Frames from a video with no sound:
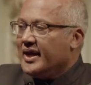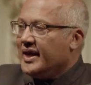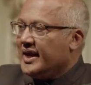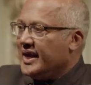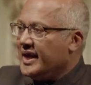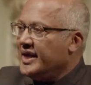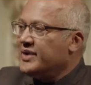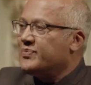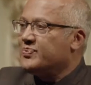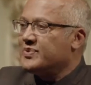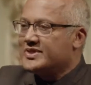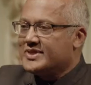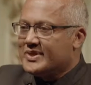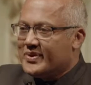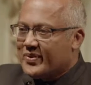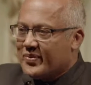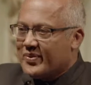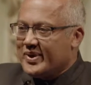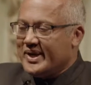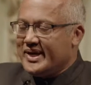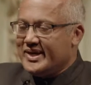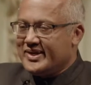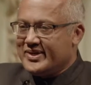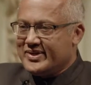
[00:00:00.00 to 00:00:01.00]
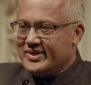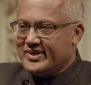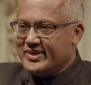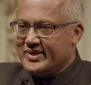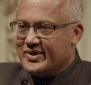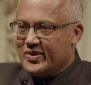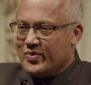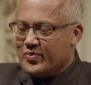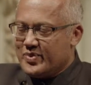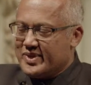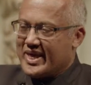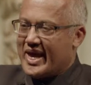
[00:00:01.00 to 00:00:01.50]
It was
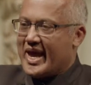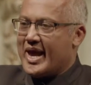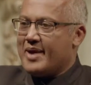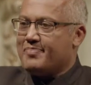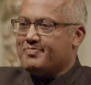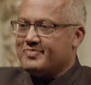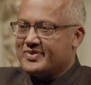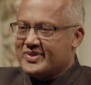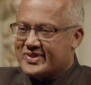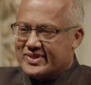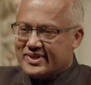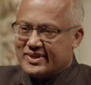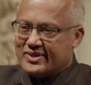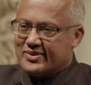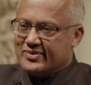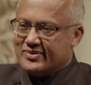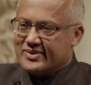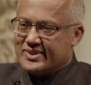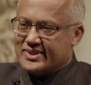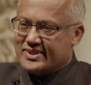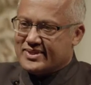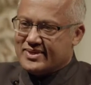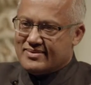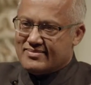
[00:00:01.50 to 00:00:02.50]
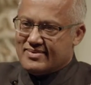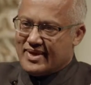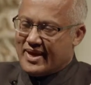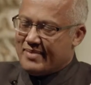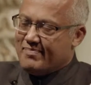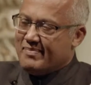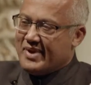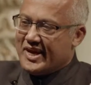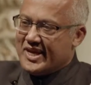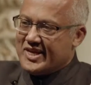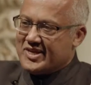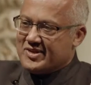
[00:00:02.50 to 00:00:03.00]
greeted with absolute
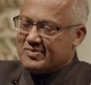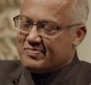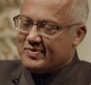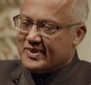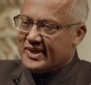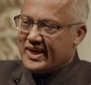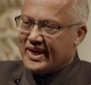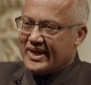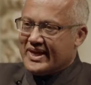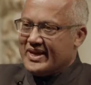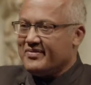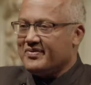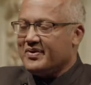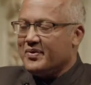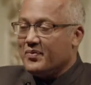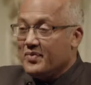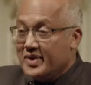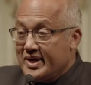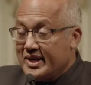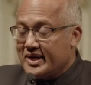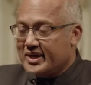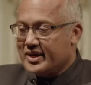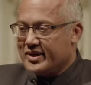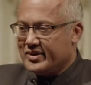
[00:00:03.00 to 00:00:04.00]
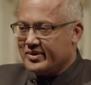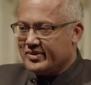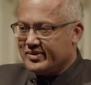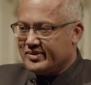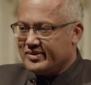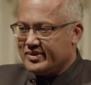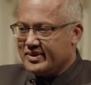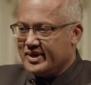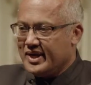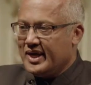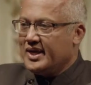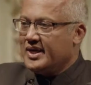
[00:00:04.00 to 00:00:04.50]
amazement and even
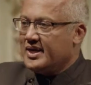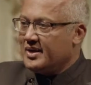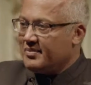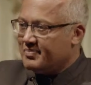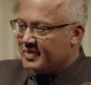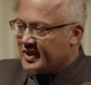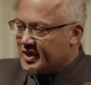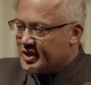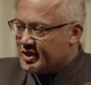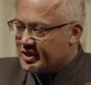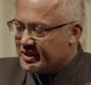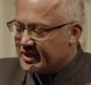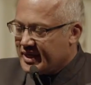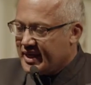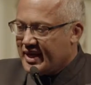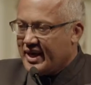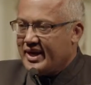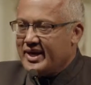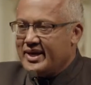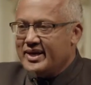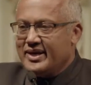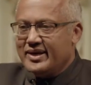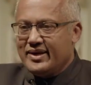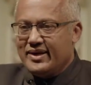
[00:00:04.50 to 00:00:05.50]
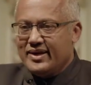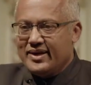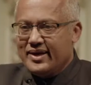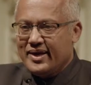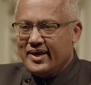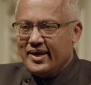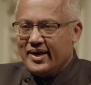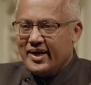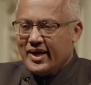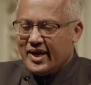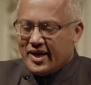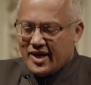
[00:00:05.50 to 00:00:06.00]
ridicule. But
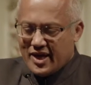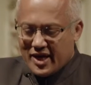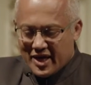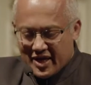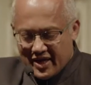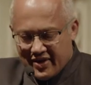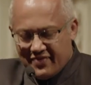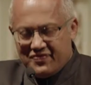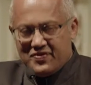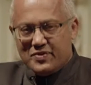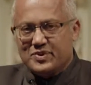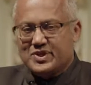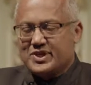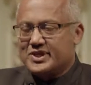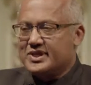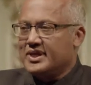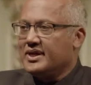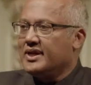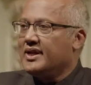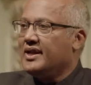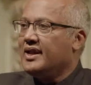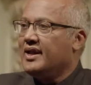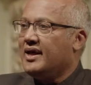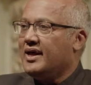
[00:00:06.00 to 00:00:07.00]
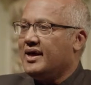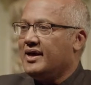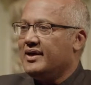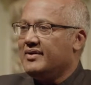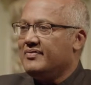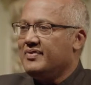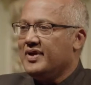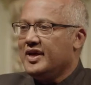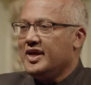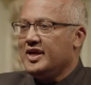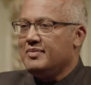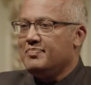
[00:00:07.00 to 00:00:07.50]
today, if he was still
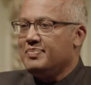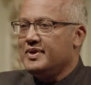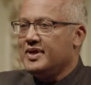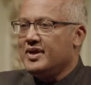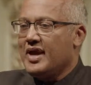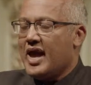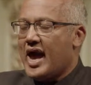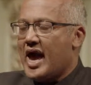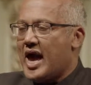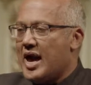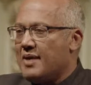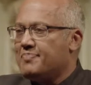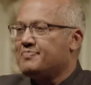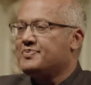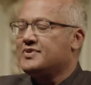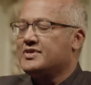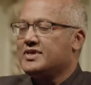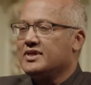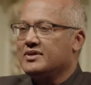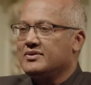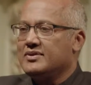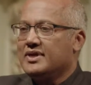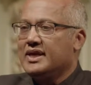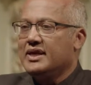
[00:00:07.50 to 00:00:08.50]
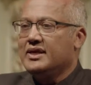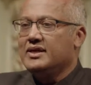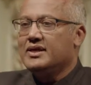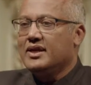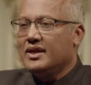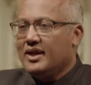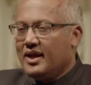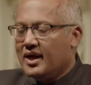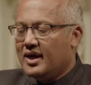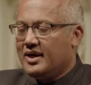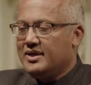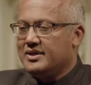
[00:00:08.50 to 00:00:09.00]
alive, he'd be absolutely
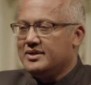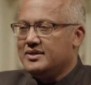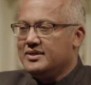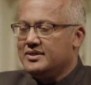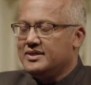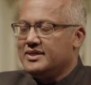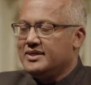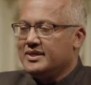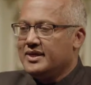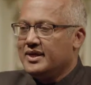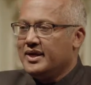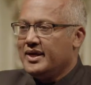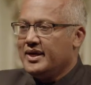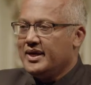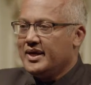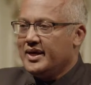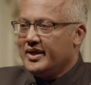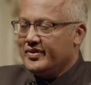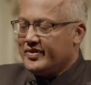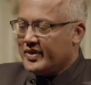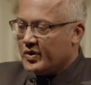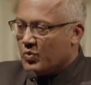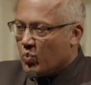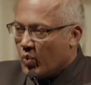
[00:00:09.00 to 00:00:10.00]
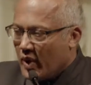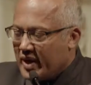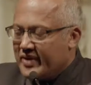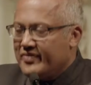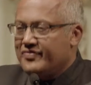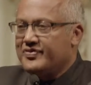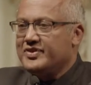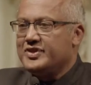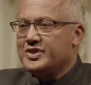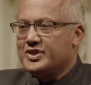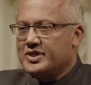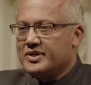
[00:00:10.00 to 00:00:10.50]
delighted that one of
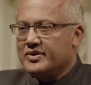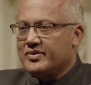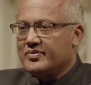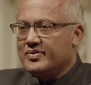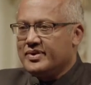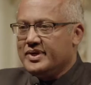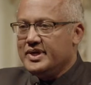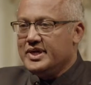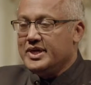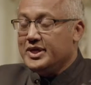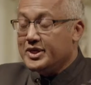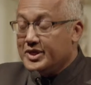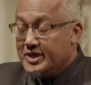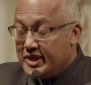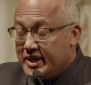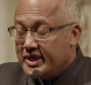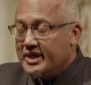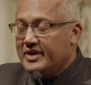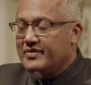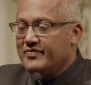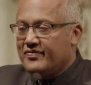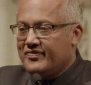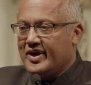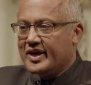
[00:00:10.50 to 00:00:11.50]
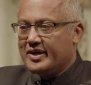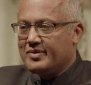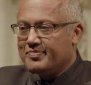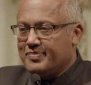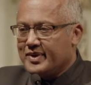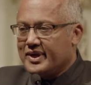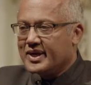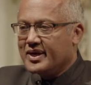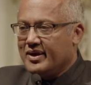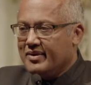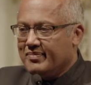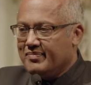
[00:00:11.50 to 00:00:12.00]
his children did in fact
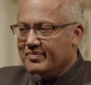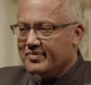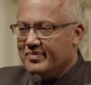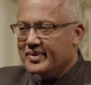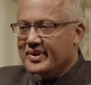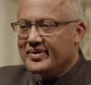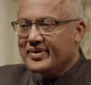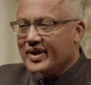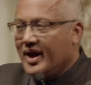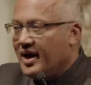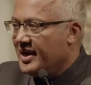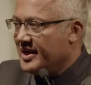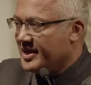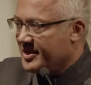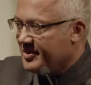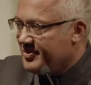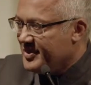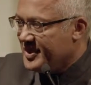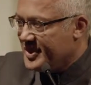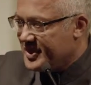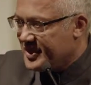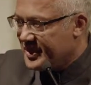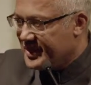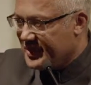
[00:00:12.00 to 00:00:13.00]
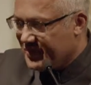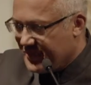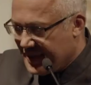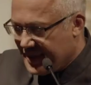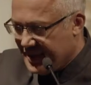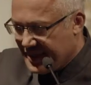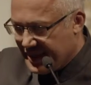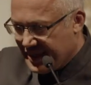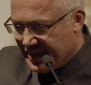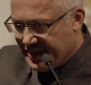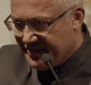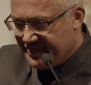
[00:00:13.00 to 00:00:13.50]
become the High Commissioner to
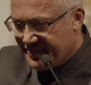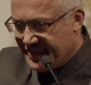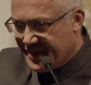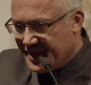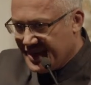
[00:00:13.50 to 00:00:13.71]
India.